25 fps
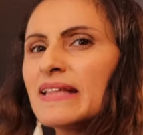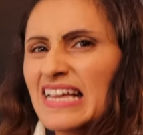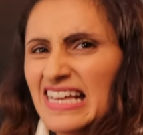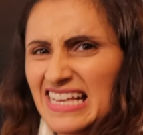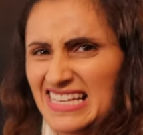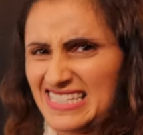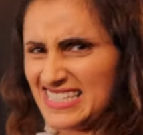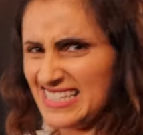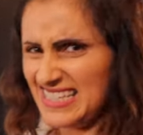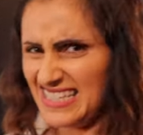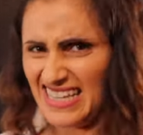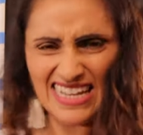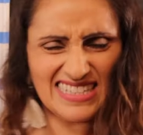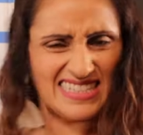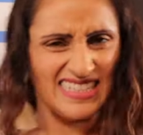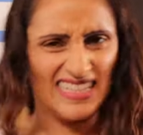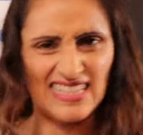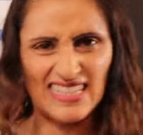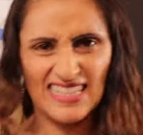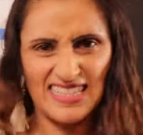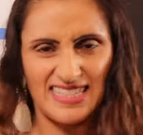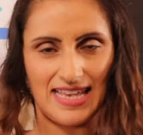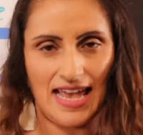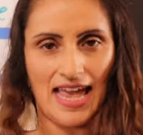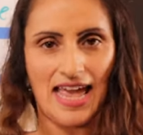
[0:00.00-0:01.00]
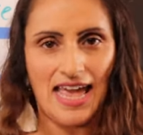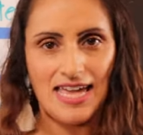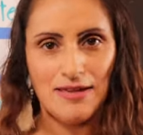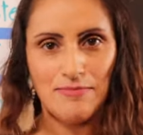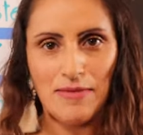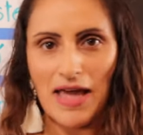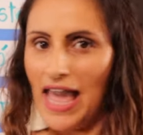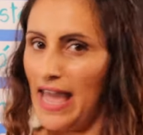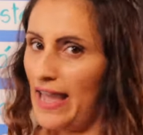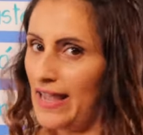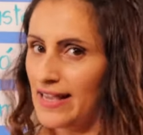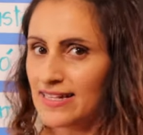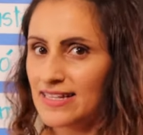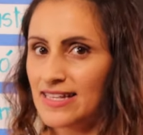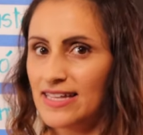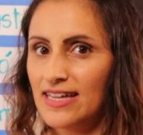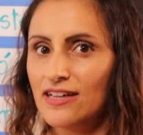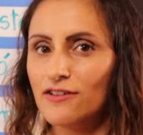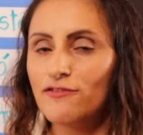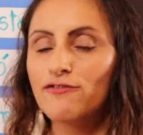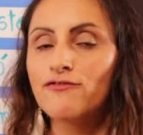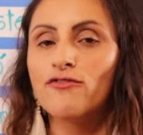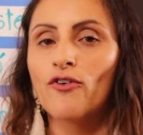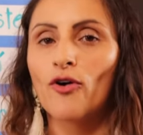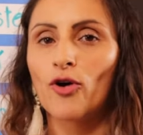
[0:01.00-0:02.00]
Isn't that the same
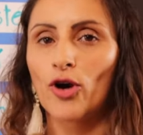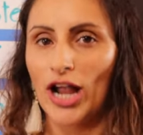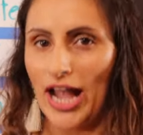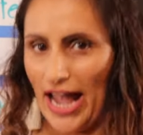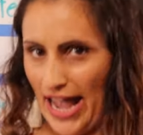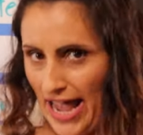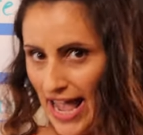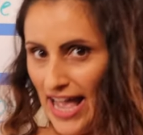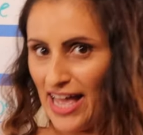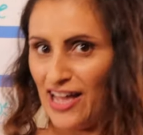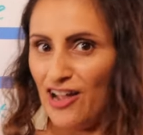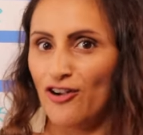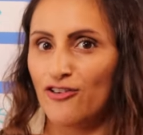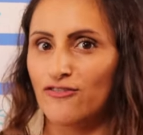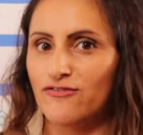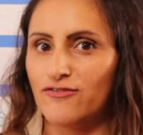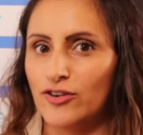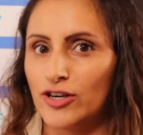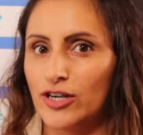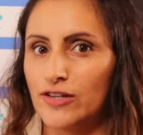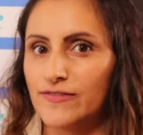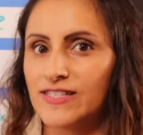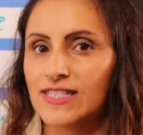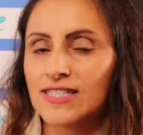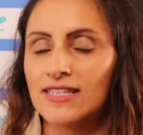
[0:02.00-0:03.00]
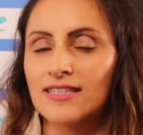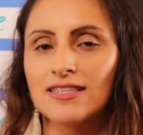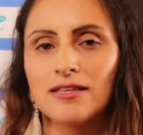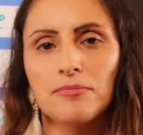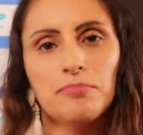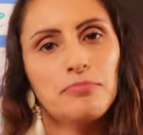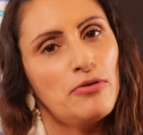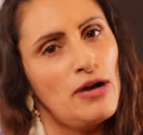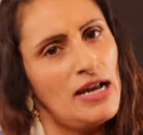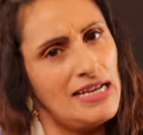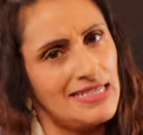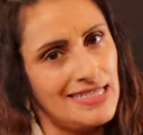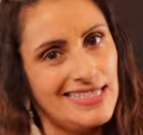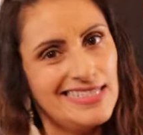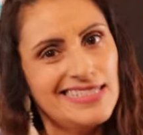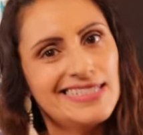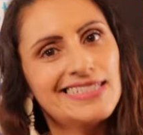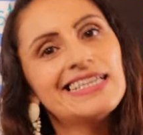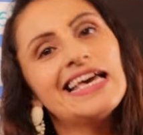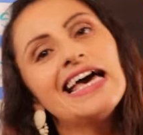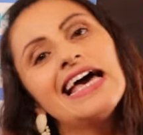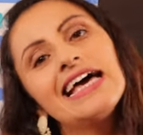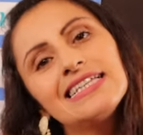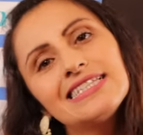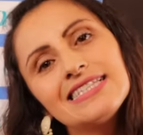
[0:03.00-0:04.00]
ending for AR verbs in the present
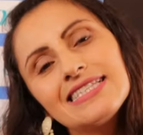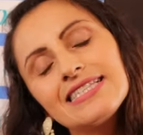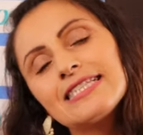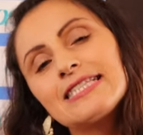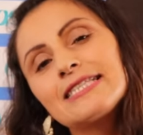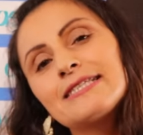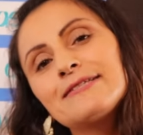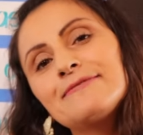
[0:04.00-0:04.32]
tense?